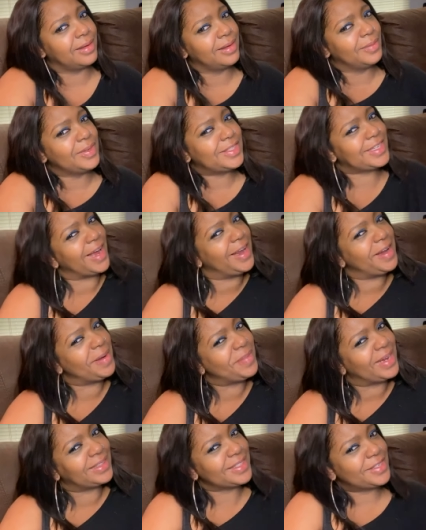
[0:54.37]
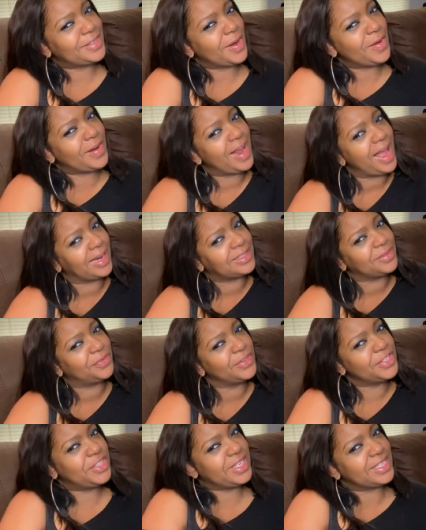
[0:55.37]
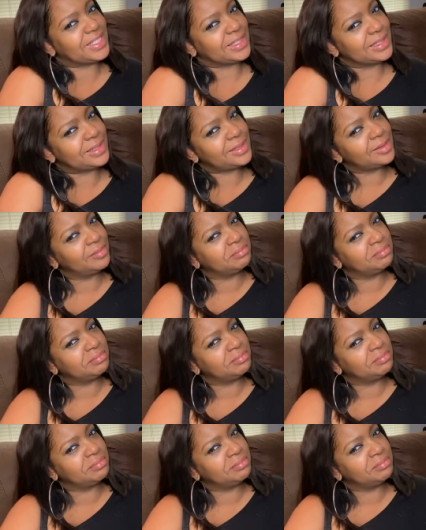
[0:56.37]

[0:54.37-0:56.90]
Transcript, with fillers: what y'all know about the shoulder action for Jesus?